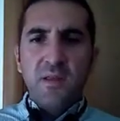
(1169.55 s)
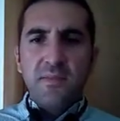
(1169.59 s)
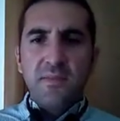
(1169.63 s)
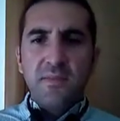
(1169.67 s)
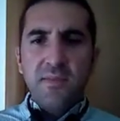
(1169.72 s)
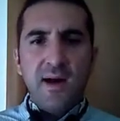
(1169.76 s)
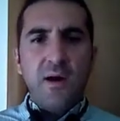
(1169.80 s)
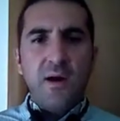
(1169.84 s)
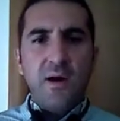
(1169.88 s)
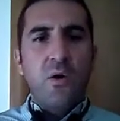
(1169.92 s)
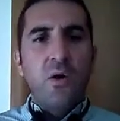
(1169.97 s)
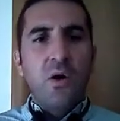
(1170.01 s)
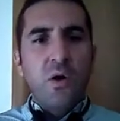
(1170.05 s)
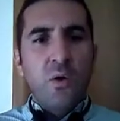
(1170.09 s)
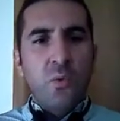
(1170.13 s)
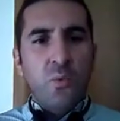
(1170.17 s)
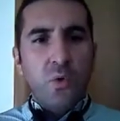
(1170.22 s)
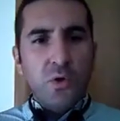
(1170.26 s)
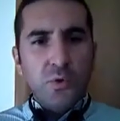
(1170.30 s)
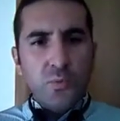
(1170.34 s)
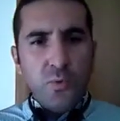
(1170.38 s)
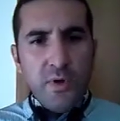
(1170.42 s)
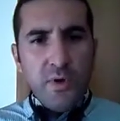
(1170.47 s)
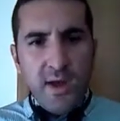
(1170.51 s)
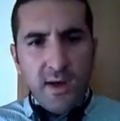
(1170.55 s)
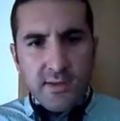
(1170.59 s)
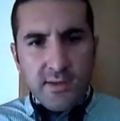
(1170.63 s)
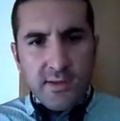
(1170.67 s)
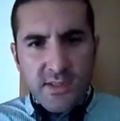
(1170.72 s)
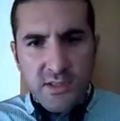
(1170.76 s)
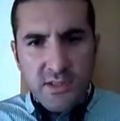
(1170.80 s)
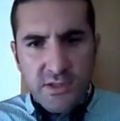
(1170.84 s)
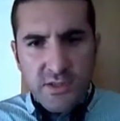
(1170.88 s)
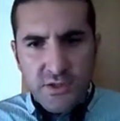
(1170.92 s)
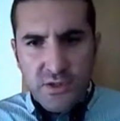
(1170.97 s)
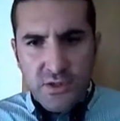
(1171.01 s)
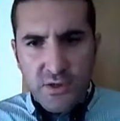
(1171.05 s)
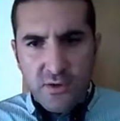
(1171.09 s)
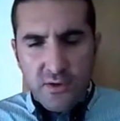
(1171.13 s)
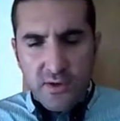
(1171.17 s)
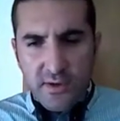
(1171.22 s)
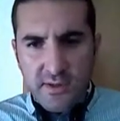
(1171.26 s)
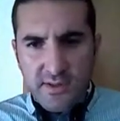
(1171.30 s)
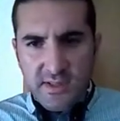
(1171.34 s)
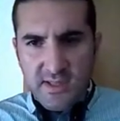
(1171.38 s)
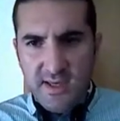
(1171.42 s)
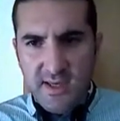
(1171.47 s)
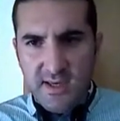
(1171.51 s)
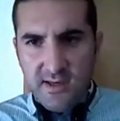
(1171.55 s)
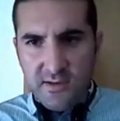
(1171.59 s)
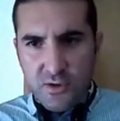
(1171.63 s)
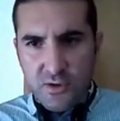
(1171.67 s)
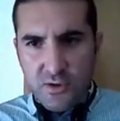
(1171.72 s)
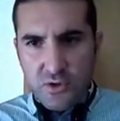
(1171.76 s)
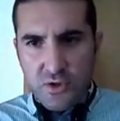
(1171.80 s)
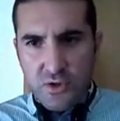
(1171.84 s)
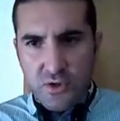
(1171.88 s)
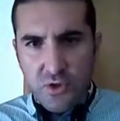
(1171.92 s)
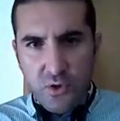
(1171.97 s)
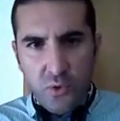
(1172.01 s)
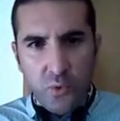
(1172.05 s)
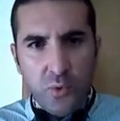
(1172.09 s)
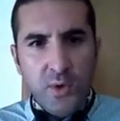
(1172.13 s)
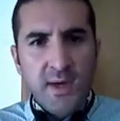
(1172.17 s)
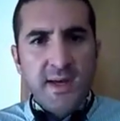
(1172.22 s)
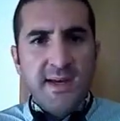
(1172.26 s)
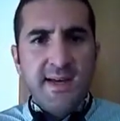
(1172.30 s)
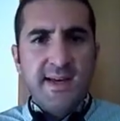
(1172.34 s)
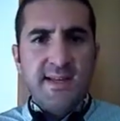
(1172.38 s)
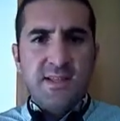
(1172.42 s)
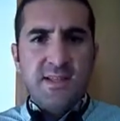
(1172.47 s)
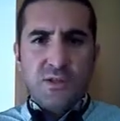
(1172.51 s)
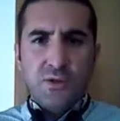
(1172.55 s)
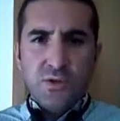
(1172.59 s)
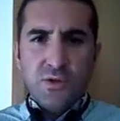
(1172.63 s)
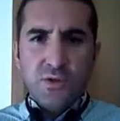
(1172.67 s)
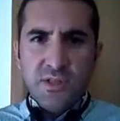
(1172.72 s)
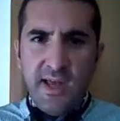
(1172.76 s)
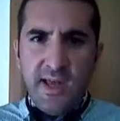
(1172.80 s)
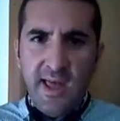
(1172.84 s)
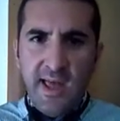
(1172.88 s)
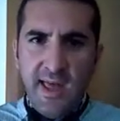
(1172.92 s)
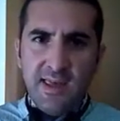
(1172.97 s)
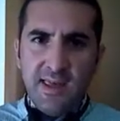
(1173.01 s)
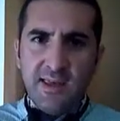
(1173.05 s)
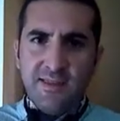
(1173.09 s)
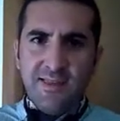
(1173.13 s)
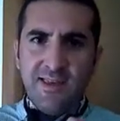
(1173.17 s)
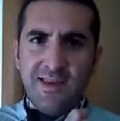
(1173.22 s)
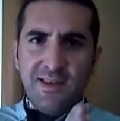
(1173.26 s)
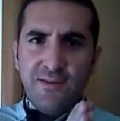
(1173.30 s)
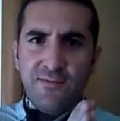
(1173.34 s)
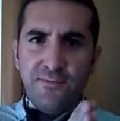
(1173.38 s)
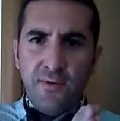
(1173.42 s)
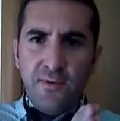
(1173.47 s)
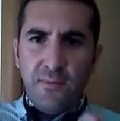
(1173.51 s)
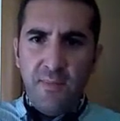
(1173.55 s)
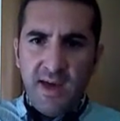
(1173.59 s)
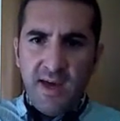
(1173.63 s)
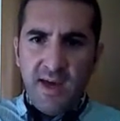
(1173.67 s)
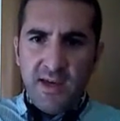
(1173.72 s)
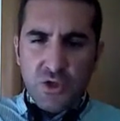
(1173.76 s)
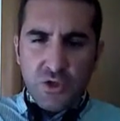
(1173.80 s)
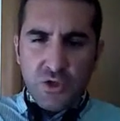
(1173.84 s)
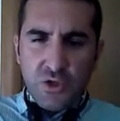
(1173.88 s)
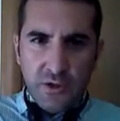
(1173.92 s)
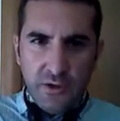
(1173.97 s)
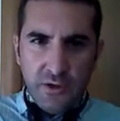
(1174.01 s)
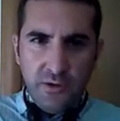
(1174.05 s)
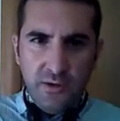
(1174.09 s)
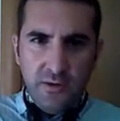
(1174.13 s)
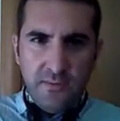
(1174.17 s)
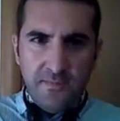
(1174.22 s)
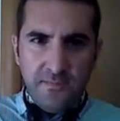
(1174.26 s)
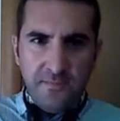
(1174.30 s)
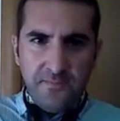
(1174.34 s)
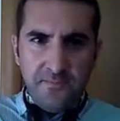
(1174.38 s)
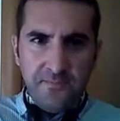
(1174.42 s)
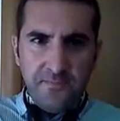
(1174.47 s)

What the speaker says: Now, what we ask students here to do is to take the information